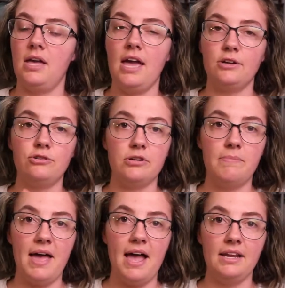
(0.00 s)
extra
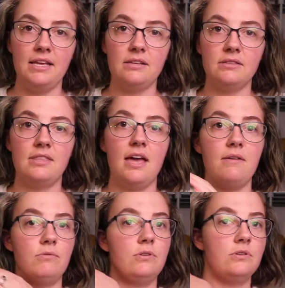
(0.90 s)
padding
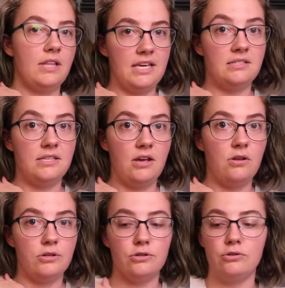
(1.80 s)
that will like sit
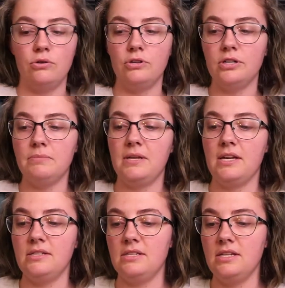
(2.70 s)
on your shoulder,
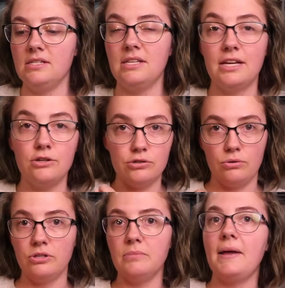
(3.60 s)
because it is like a
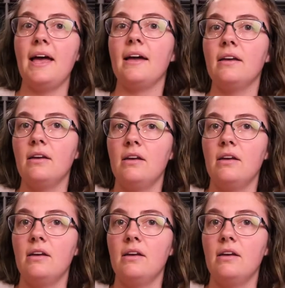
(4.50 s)
shoulder bag.